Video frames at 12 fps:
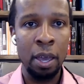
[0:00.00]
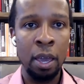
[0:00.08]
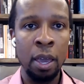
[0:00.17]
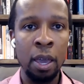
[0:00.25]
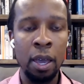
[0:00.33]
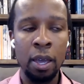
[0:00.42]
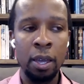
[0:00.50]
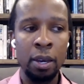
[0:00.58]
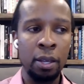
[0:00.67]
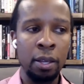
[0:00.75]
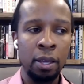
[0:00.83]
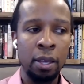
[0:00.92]

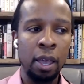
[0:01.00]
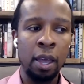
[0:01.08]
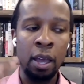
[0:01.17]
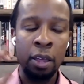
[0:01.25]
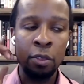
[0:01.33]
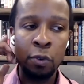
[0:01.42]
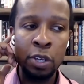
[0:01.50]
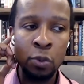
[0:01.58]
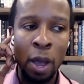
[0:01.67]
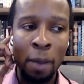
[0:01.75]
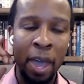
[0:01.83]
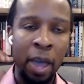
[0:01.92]
And, and, and the
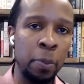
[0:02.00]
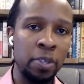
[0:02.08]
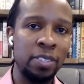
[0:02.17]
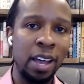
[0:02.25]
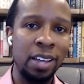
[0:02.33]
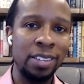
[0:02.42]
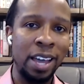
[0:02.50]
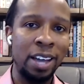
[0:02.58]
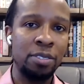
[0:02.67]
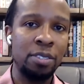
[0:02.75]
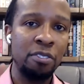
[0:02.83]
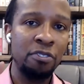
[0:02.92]
reason why I'm emphasizing
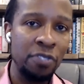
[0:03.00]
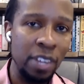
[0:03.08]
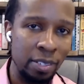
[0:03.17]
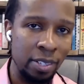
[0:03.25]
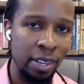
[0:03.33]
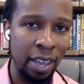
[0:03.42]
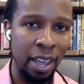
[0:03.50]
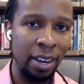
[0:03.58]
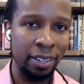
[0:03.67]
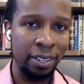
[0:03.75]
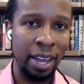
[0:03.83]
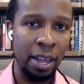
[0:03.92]
how
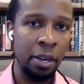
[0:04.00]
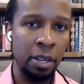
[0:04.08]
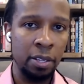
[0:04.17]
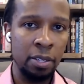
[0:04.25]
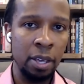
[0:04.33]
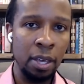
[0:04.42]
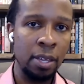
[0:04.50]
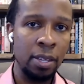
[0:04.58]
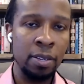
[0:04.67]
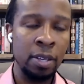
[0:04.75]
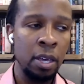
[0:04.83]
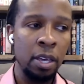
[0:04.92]
sophisticated kindness
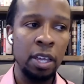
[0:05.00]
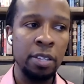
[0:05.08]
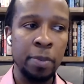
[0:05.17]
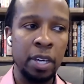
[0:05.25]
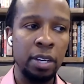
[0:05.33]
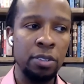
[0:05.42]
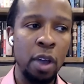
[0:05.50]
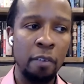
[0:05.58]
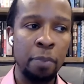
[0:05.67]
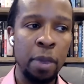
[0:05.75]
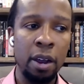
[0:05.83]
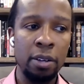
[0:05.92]
is, is because you
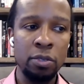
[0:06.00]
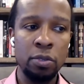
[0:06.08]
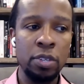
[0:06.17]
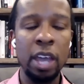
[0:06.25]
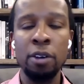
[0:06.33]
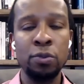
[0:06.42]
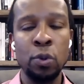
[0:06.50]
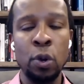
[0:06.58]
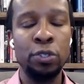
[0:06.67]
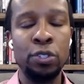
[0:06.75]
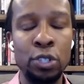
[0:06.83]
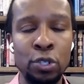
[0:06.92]
have parents who say,
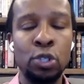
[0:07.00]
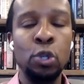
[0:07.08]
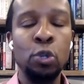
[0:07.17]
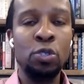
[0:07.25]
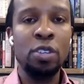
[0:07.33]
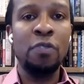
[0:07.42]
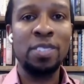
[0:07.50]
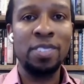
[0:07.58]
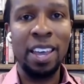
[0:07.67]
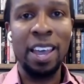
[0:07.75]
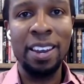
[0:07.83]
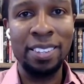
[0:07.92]
oh, it's just too
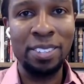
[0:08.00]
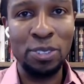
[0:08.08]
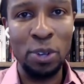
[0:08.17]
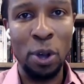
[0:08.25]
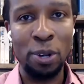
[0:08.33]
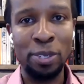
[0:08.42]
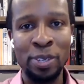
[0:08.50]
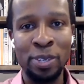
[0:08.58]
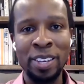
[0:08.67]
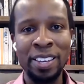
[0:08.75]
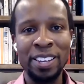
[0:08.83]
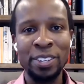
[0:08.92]
sophisticated to talk to,
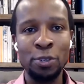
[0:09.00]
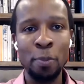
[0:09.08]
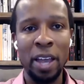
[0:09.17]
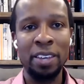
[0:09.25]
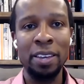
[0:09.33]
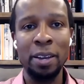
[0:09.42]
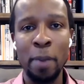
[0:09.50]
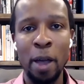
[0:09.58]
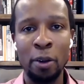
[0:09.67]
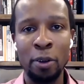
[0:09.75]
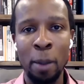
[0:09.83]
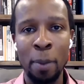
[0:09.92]
to my kid
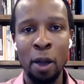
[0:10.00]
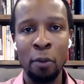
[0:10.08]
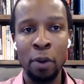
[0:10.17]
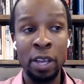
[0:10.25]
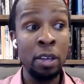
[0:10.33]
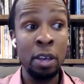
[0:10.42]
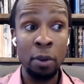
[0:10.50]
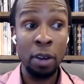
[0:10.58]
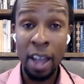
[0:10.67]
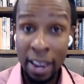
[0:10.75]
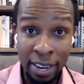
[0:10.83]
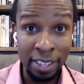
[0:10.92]
about, about rape.
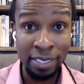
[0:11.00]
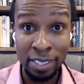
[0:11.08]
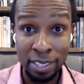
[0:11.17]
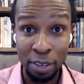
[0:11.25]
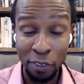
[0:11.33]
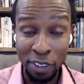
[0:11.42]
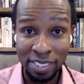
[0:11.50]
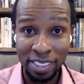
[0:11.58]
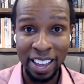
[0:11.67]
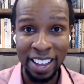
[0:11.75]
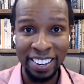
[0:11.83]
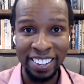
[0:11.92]
Kindness is
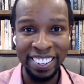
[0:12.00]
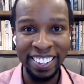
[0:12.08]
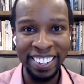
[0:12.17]
sophisticated.